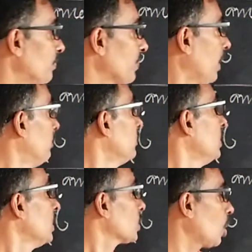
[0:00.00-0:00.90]

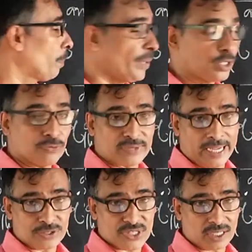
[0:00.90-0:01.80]
from Tropic of
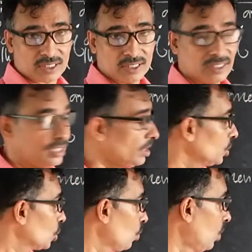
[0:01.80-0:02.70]

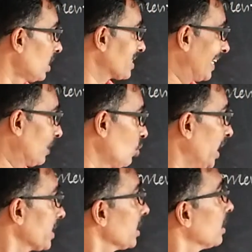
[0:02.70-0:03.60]
Cancer towards the
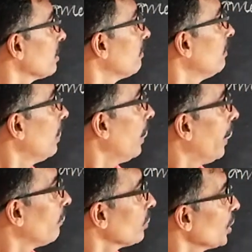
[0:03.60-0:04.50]
equator
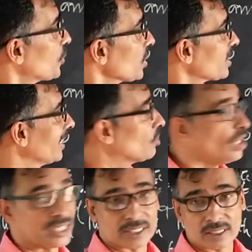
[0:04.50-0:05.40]
and reaches the
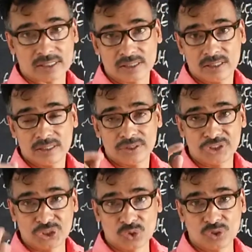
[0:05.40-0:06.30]
equator
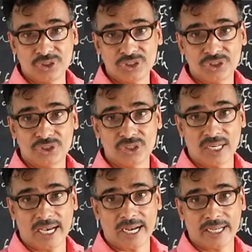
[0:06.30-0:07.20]
June,
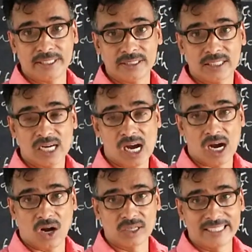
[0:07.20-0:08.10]
July,
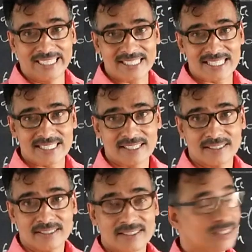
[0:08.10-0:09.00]
August,
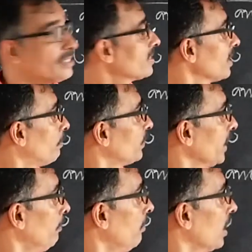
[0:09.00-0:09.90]

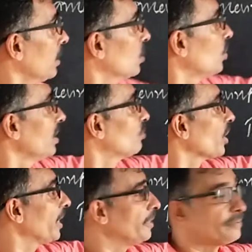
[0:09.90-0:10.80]
September 23.